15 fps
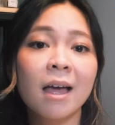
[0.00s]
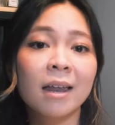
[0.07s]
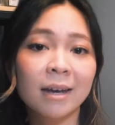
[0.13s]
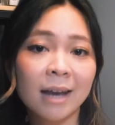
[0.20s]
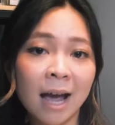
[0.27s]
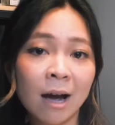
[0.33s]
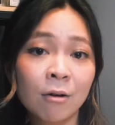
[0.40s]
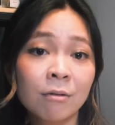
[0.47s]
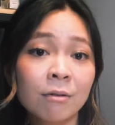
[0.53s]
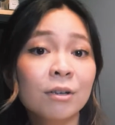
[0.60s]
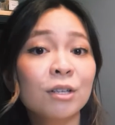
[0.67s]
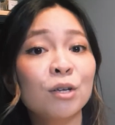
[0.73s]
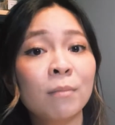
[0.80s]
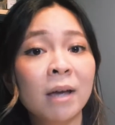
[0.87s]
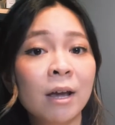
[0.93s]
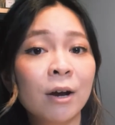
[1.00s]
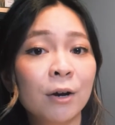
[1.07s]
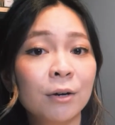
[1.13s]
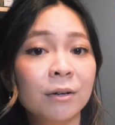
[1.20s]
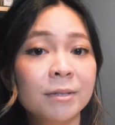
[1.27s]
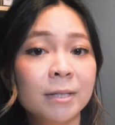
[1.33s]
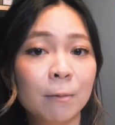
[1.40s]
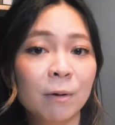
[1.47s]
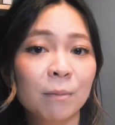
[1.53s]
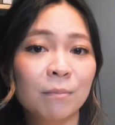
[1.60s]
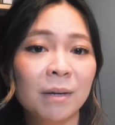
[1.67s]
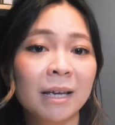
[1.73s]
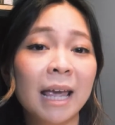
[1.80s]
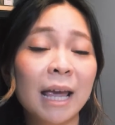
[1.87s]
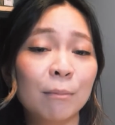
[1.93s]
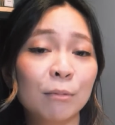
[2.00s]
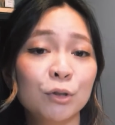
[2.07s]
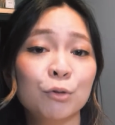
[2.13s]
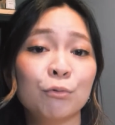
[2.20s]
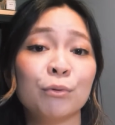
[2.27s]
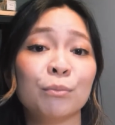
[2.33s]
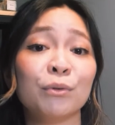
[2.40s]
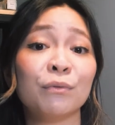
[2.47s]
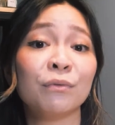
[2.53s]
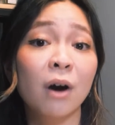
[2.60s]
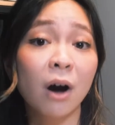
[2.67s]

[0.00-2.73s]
Now, you may have heard someone being able to remove